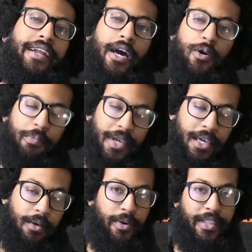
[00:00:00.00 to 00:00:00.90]
and help
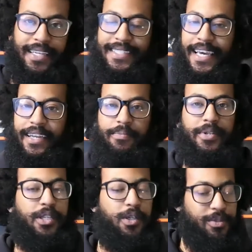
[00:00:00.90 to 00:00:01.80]
me with the executive
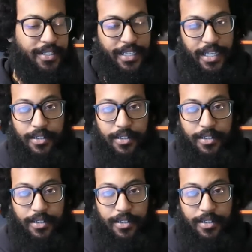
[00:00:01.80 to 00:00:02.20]
producing